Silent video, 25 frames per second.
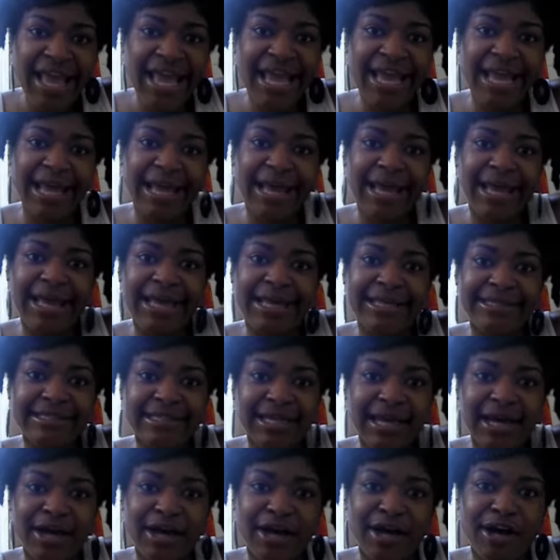
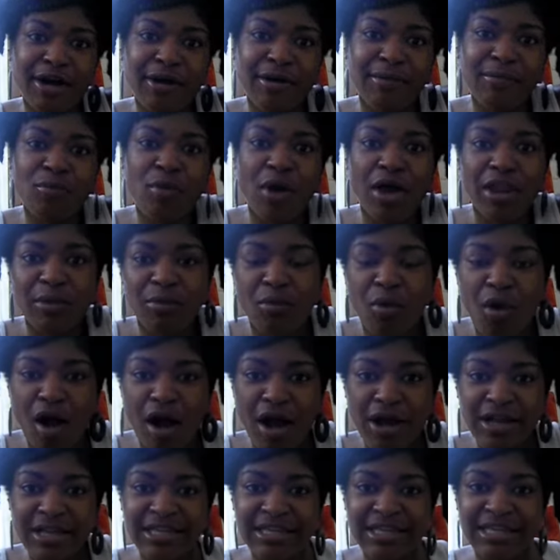and um, while I'm
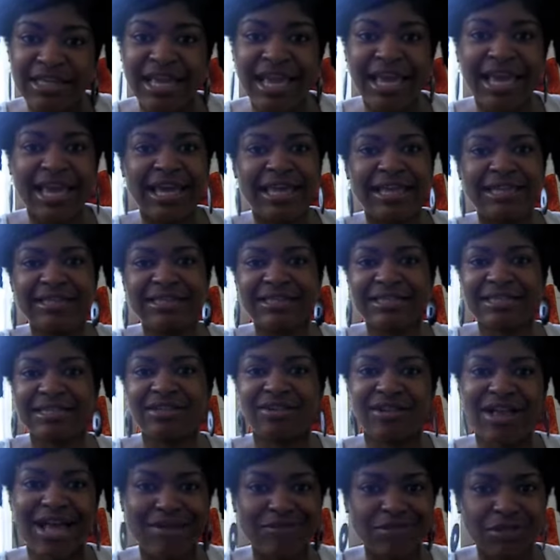walking and
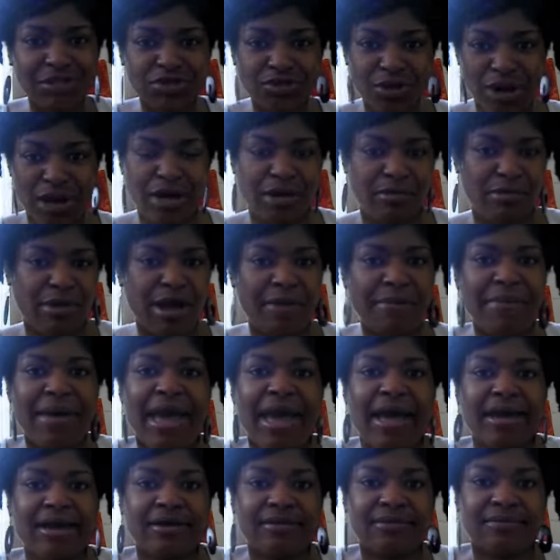still have strain on my
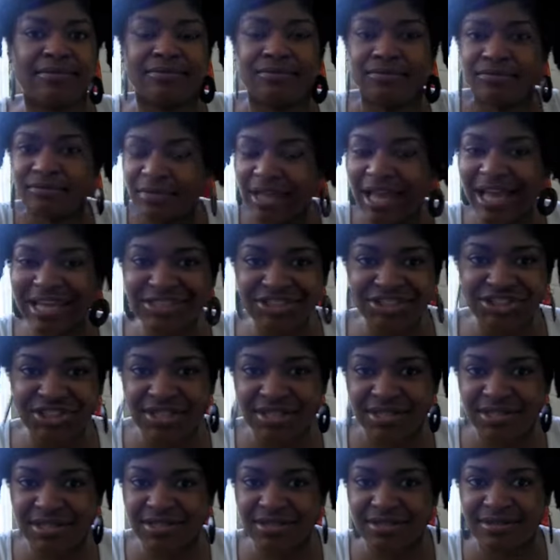back. I
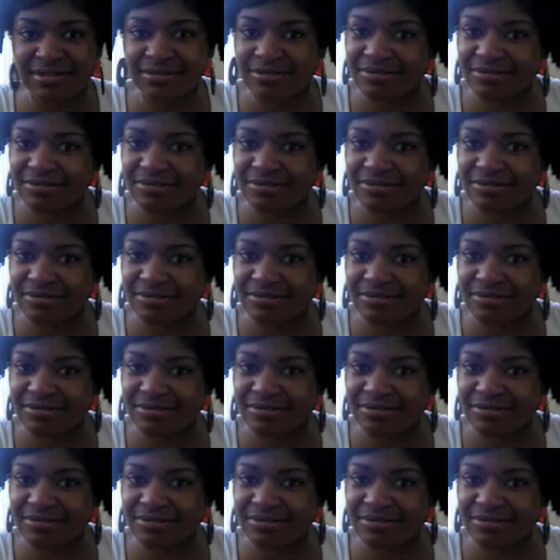just,